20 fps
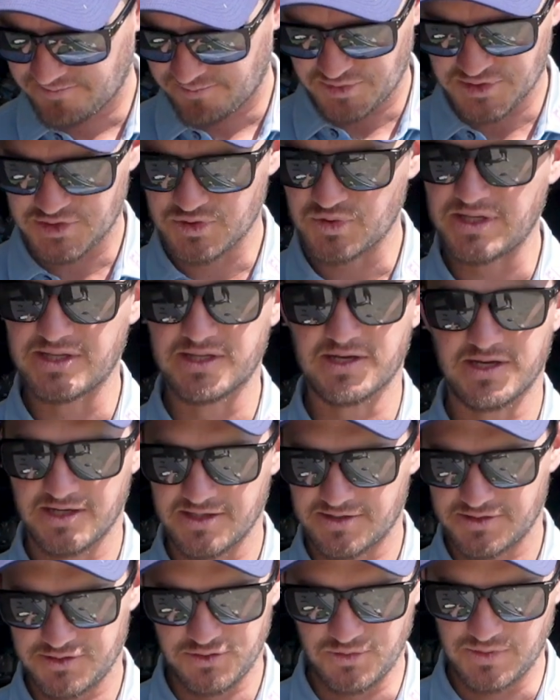between
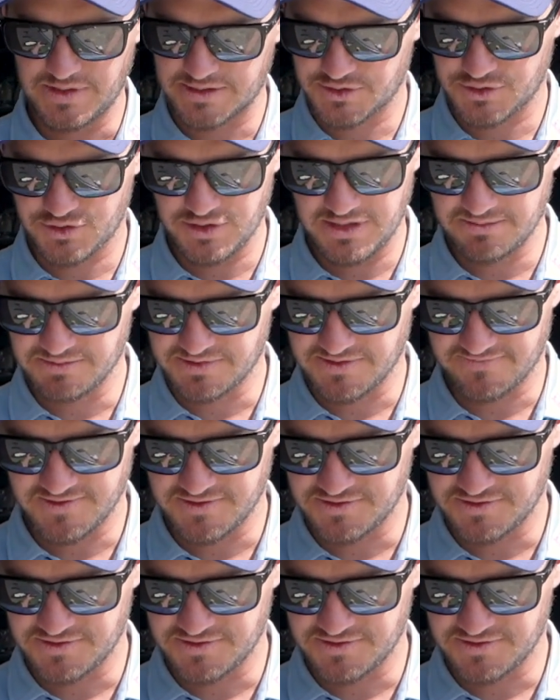the 2 extremes of the